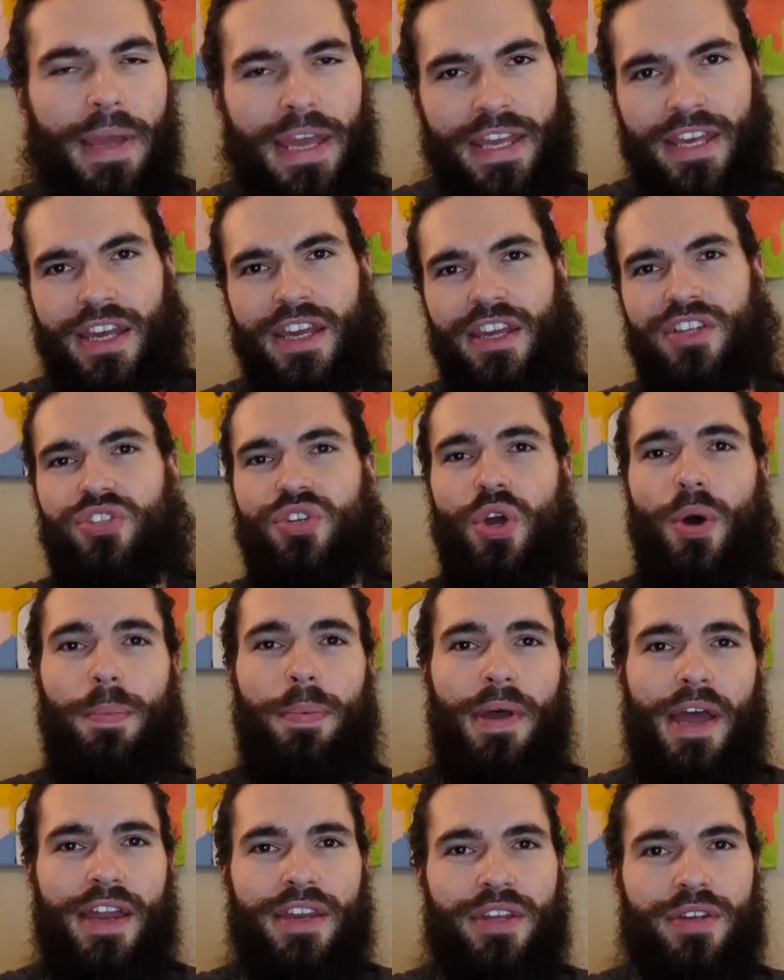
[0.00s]
Being a control
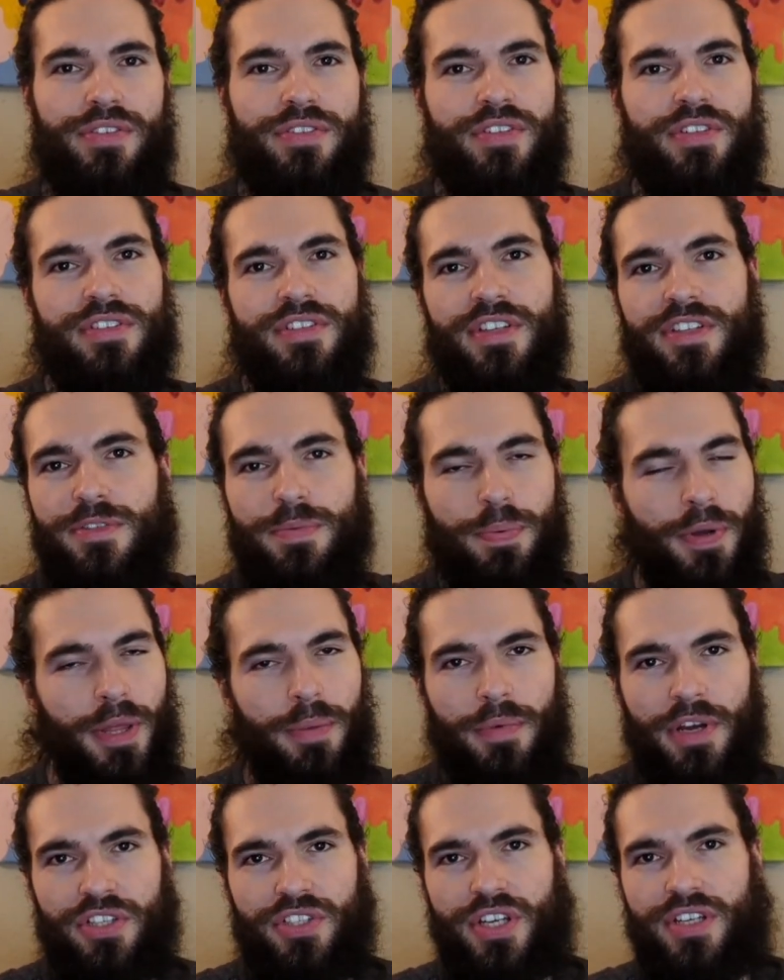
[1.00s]
pad user since pretty
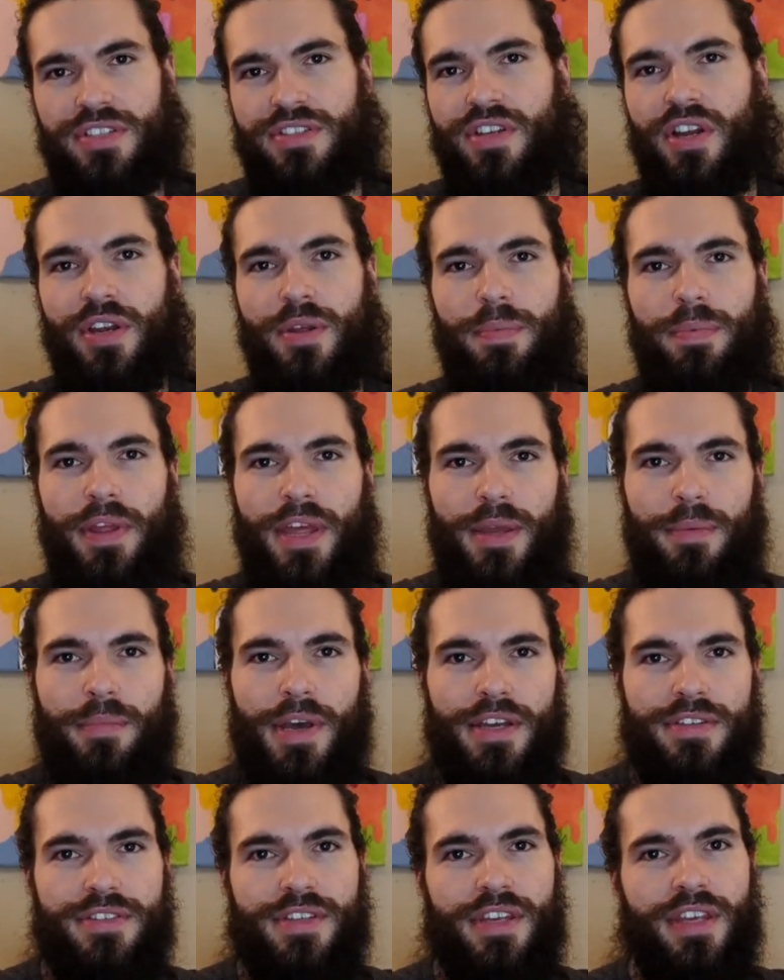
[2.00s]
much I started playing
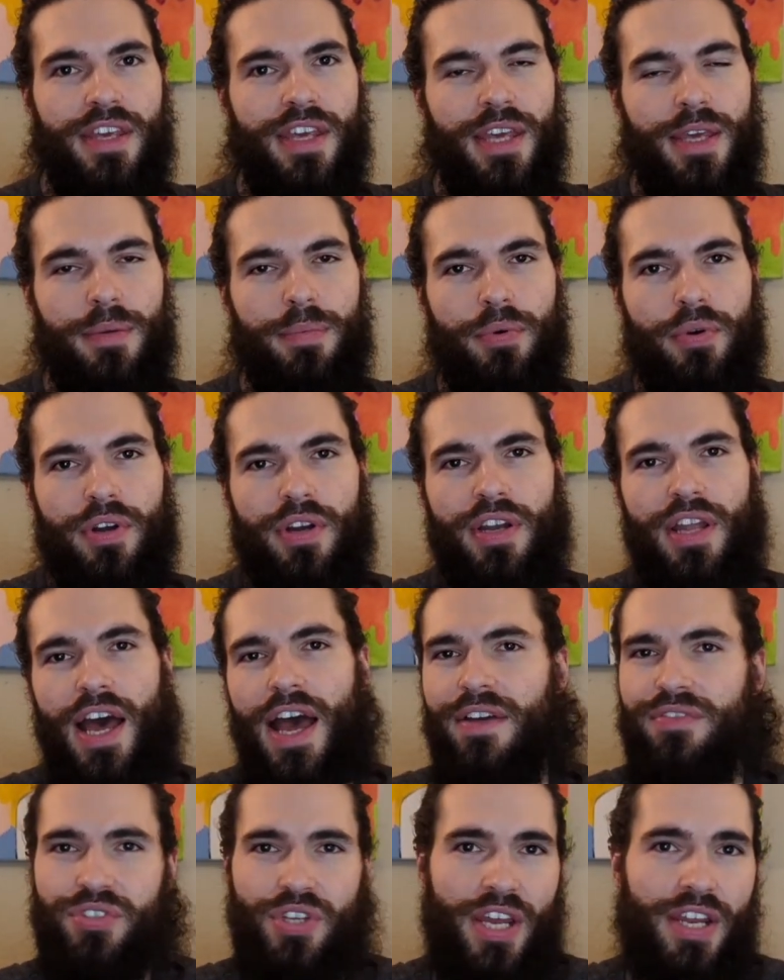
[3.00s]
mouse and keyboard,
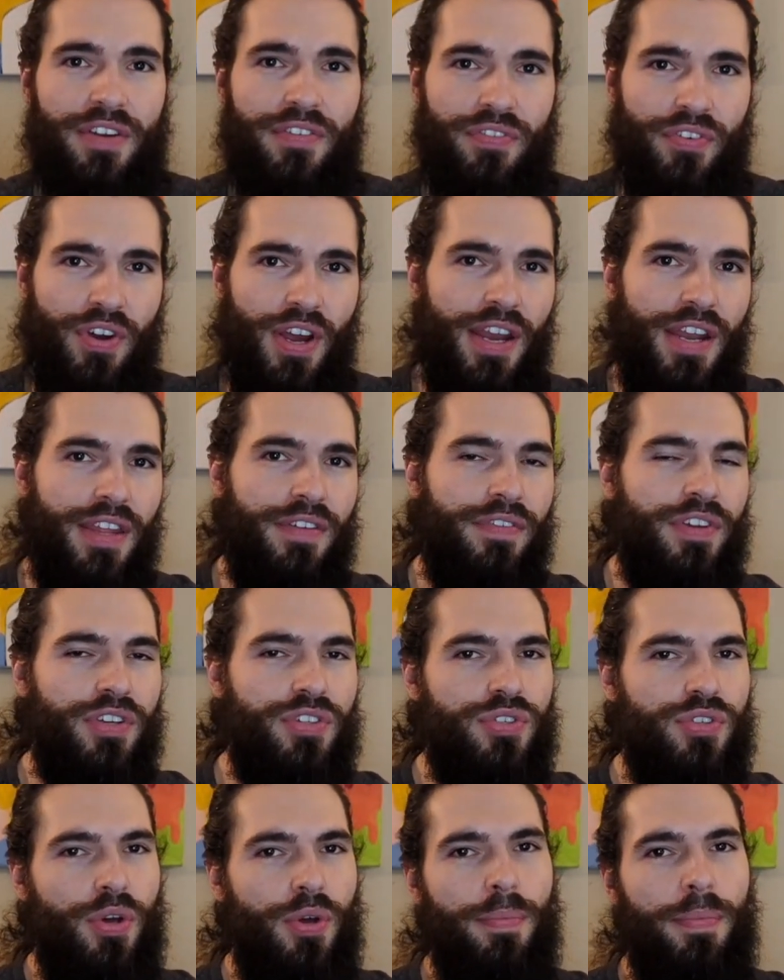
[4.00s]
I've tried a variety of
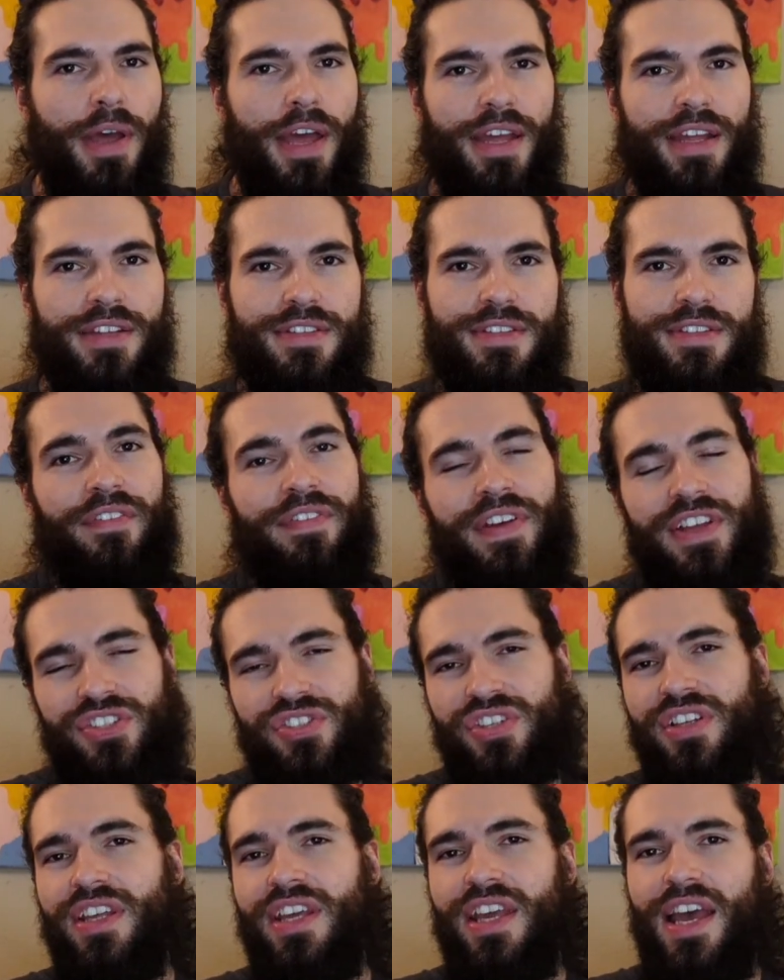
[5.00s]
control pads.
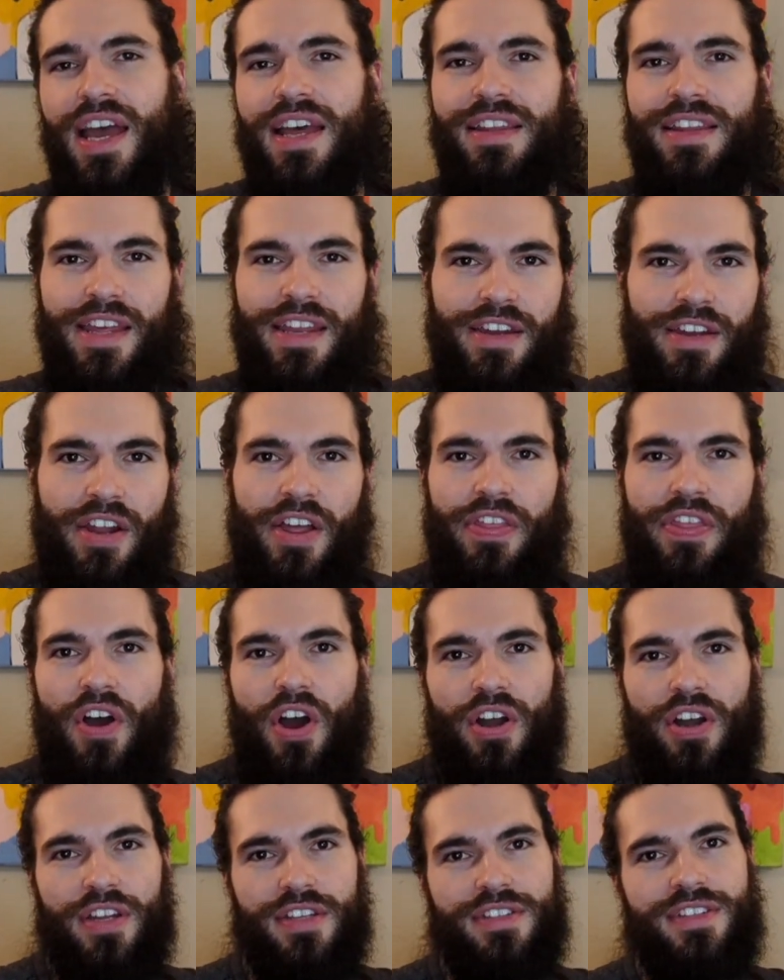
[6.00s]
Eventually, I landed on the
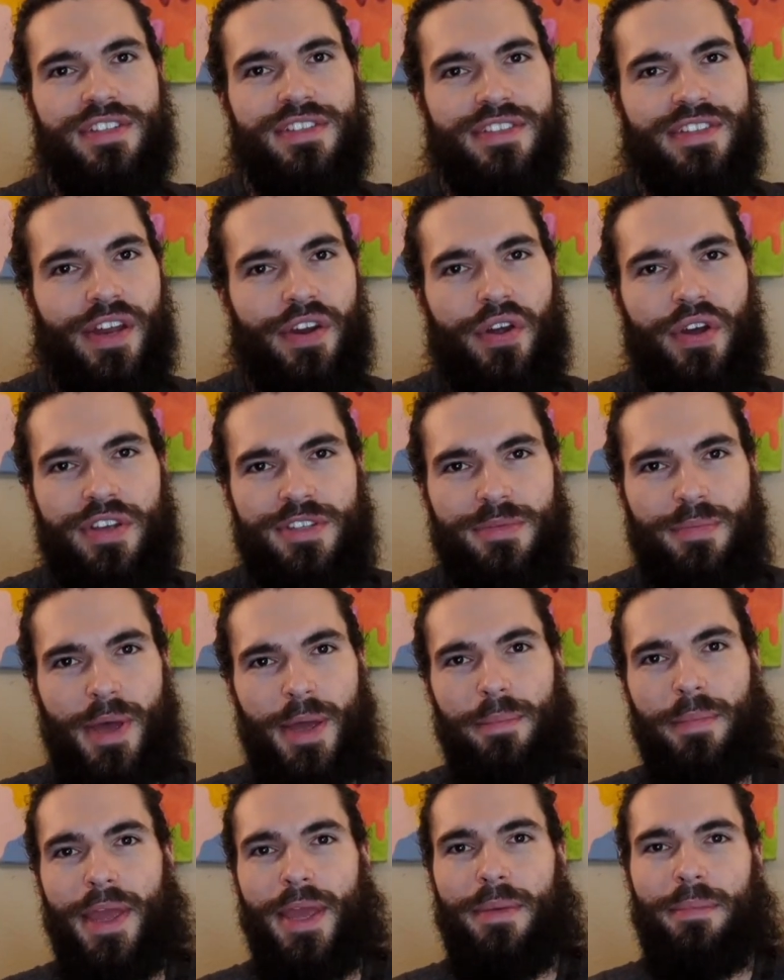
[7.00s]
Artisan Zero as my
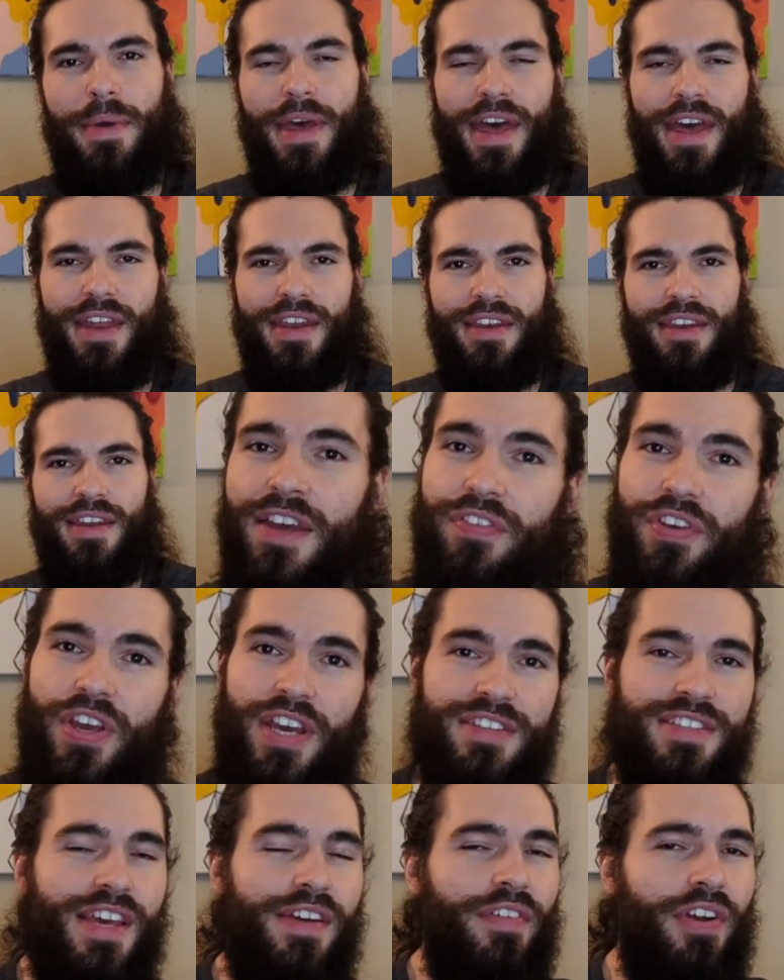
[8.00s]
main pad. If you
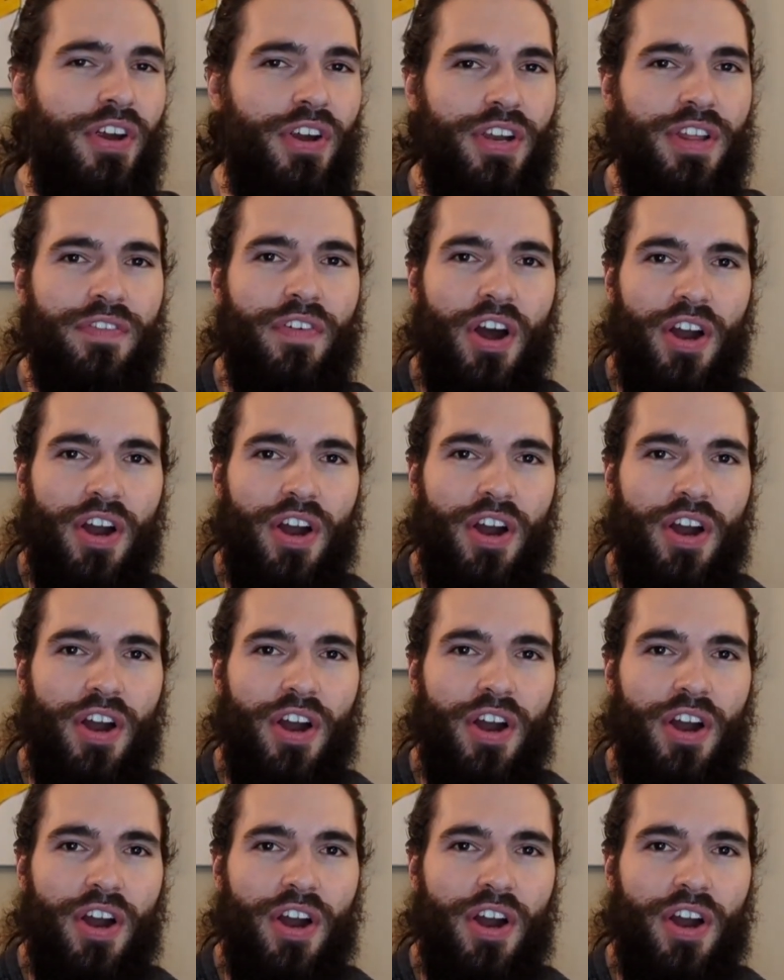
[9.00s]
guys haven't heard of